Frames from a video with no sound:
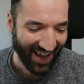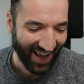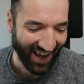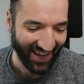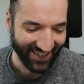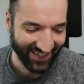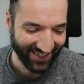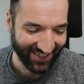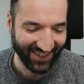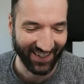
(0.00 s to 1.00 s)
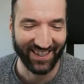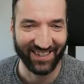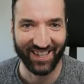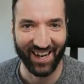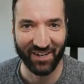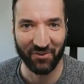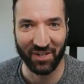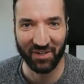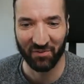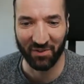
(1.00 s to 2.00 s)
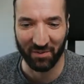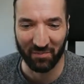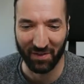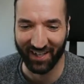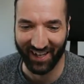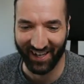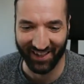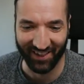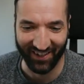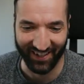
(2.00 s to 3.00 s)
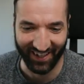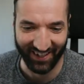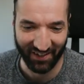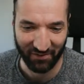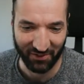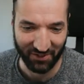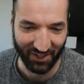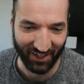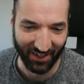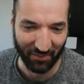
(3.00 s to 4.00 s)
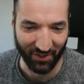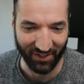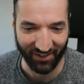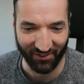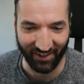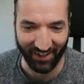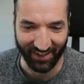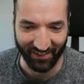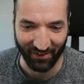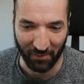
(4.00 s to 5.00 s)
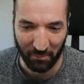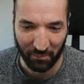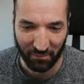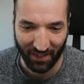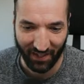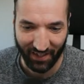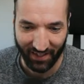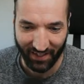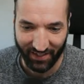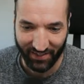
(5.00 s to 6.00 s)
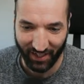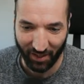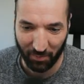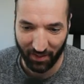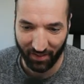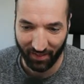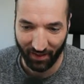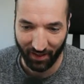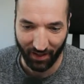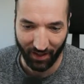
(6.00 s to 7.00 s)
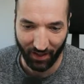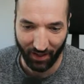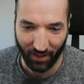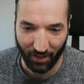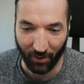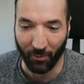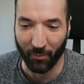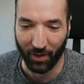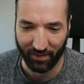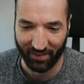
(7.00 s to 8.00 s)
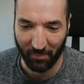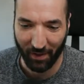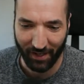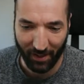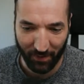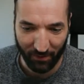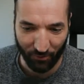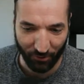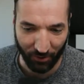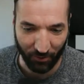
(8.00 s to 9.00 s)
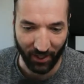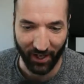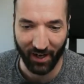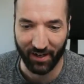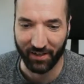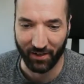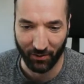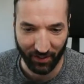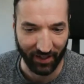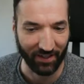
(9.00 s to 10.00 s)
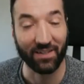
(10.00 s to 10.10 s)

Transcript: I didn't shy away from answering. I gave you, inshallah, a pretty straight answer. Sheikh, please. Say my name is Rehan. Okay.